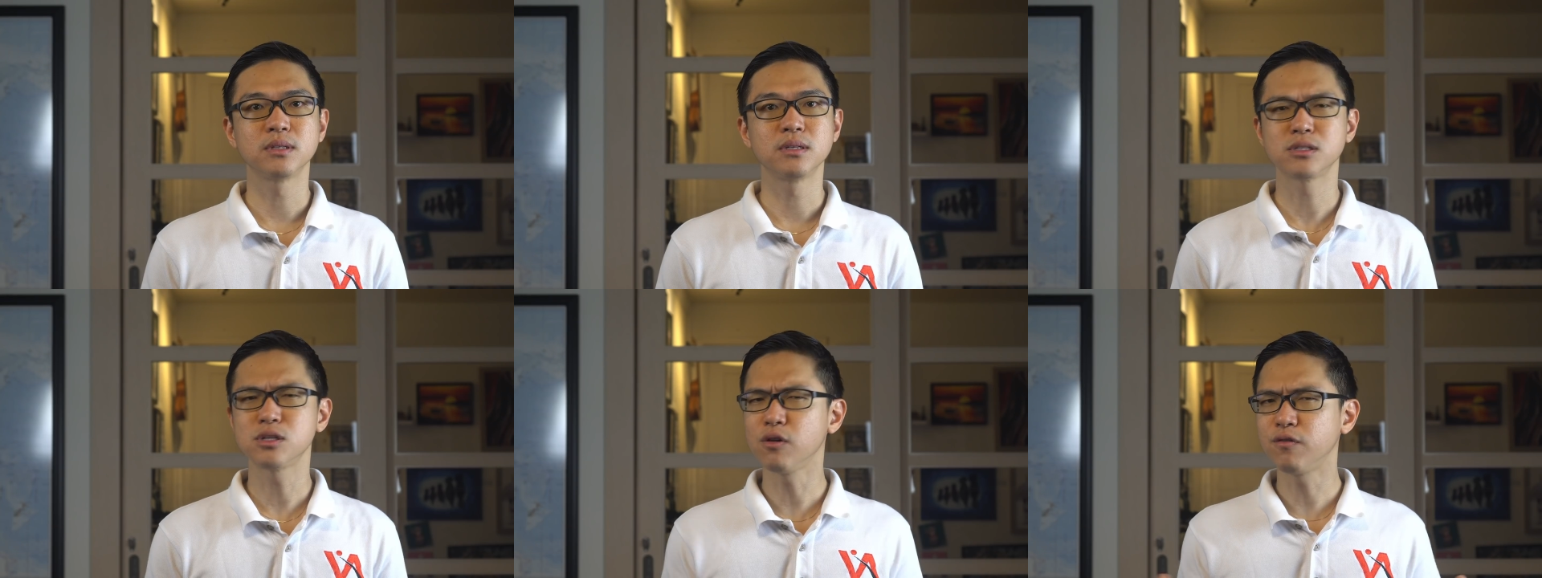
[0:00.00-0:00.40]

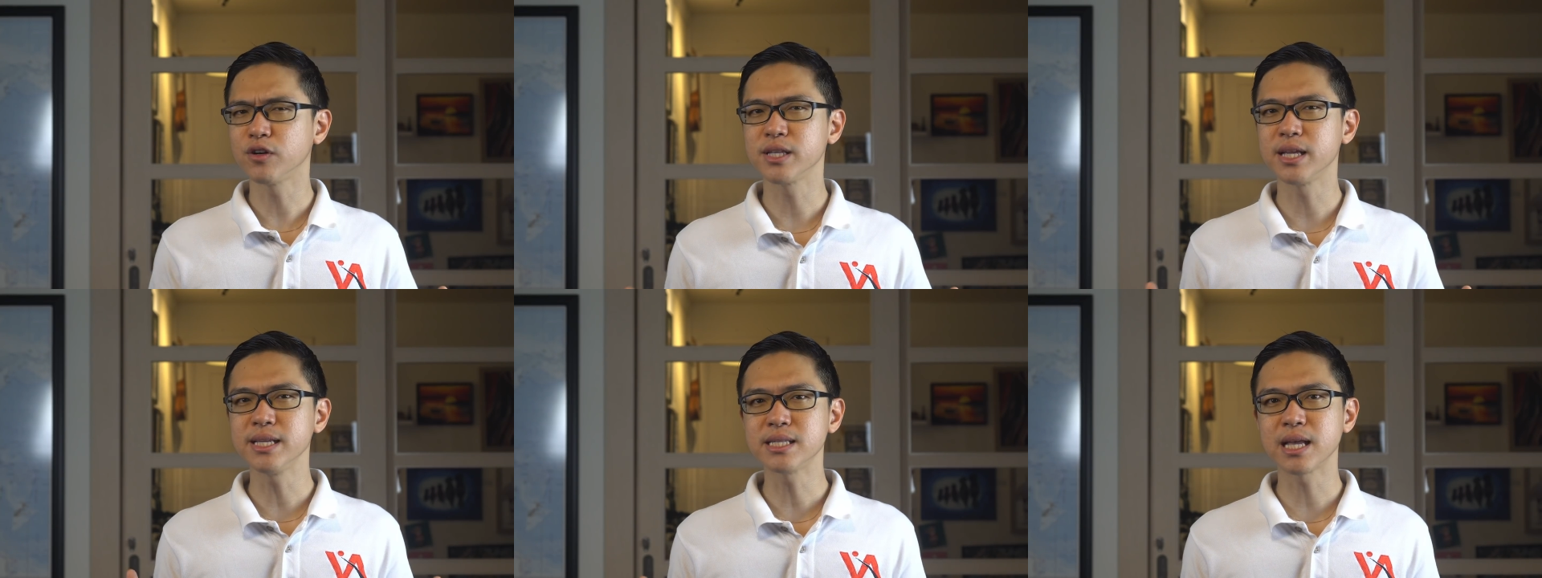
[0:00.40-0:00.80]
So for
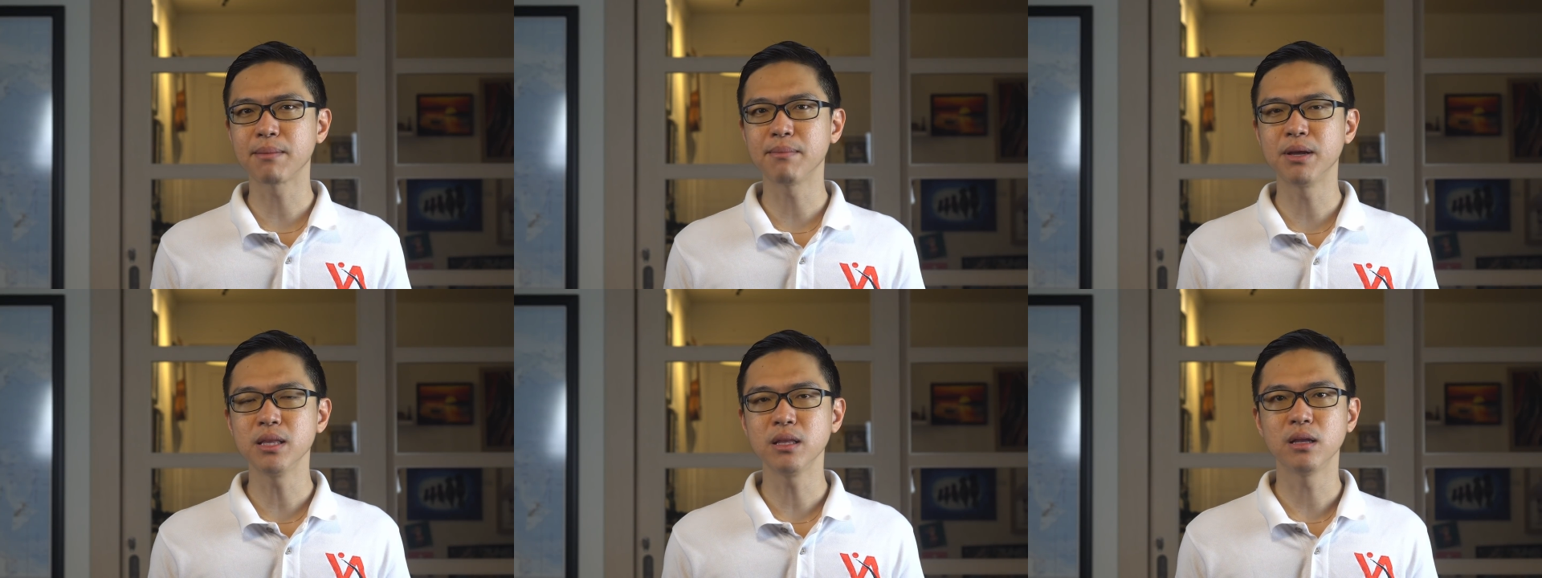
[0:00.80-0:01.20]
this
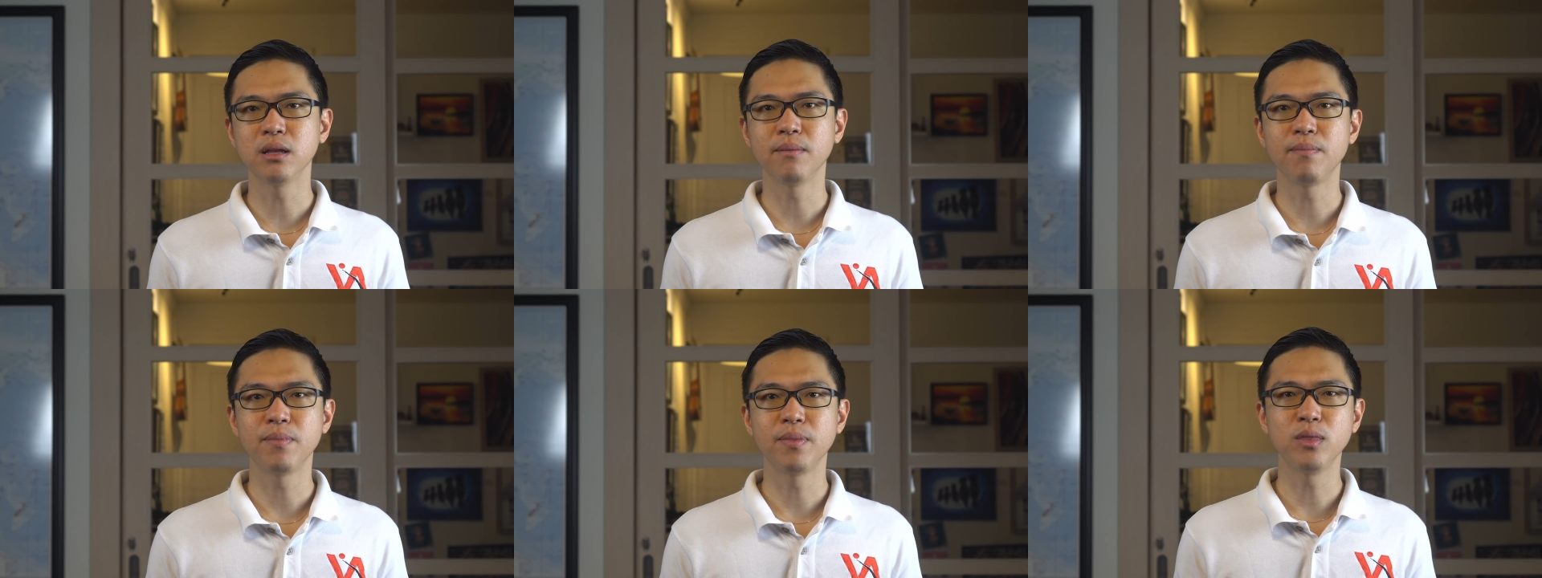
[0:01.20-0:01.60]
segment,
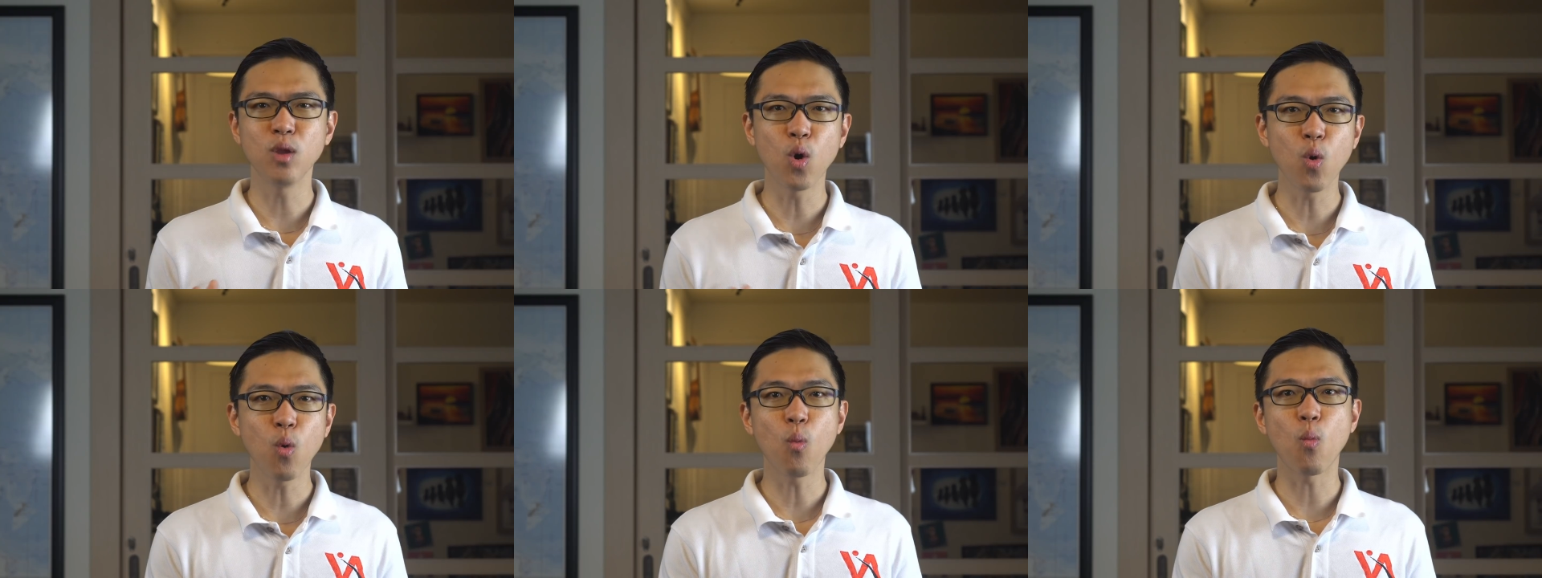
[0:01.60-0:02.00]

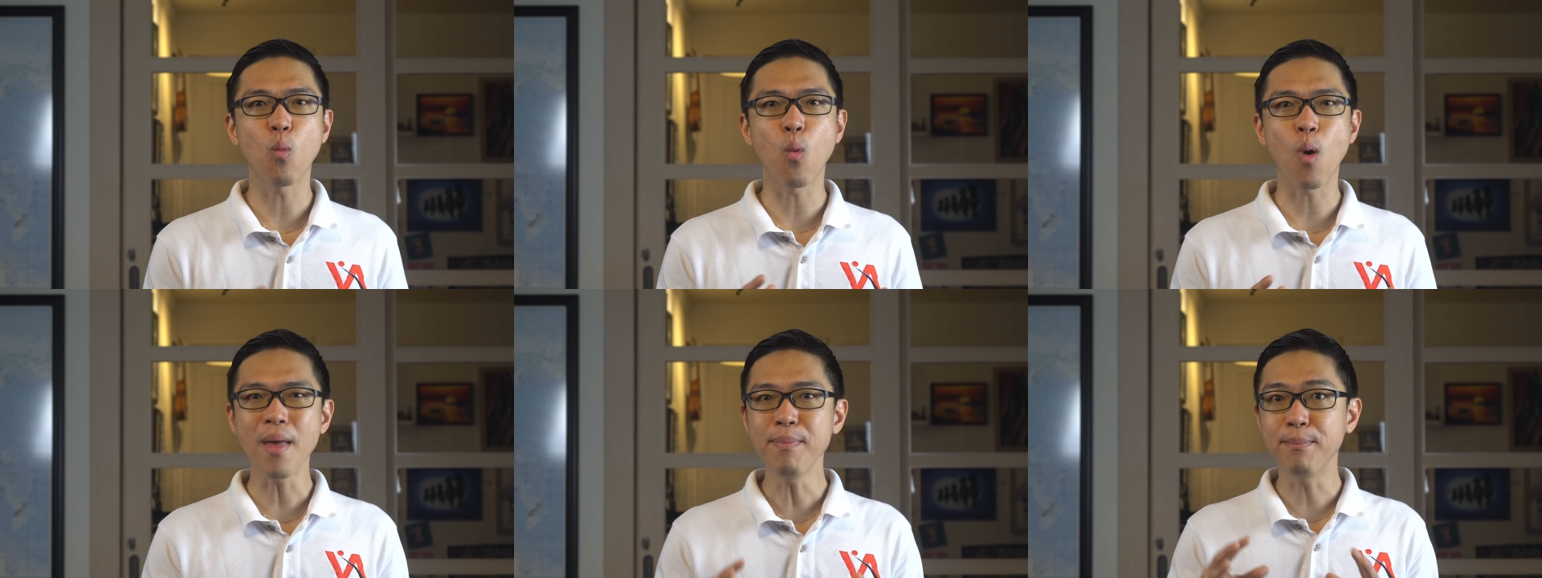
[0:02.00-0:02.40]
no
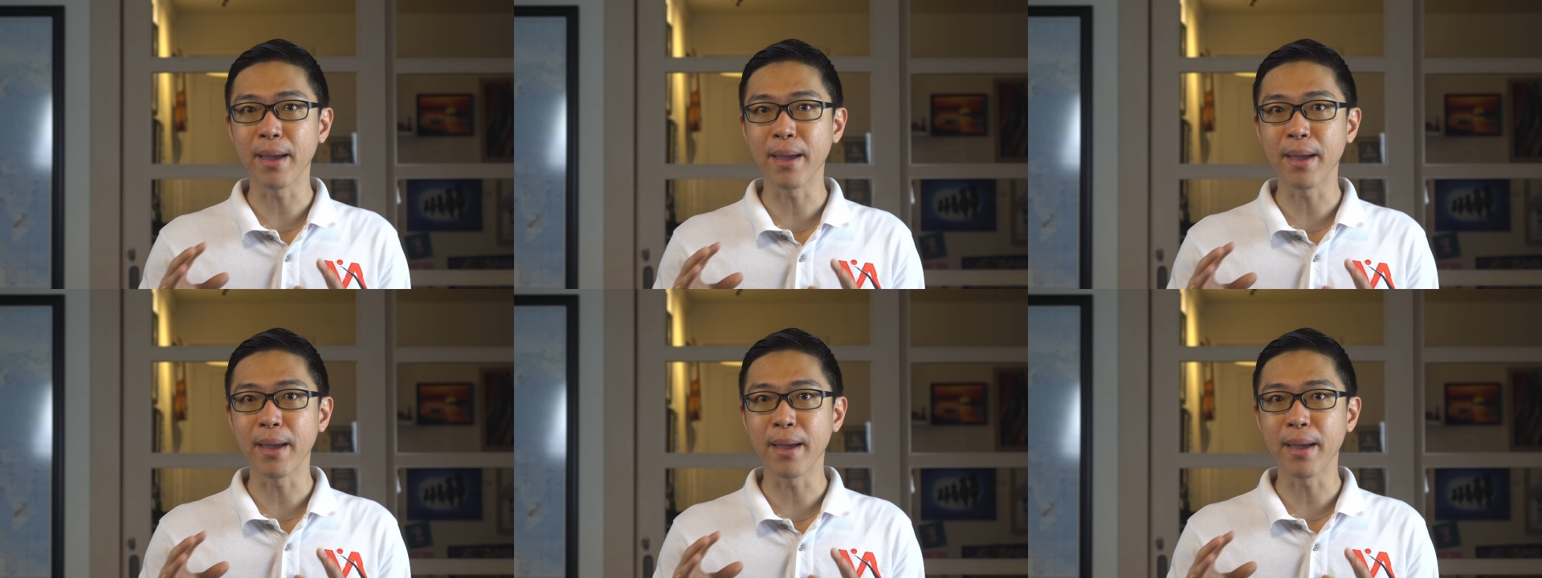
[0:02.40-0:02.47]
one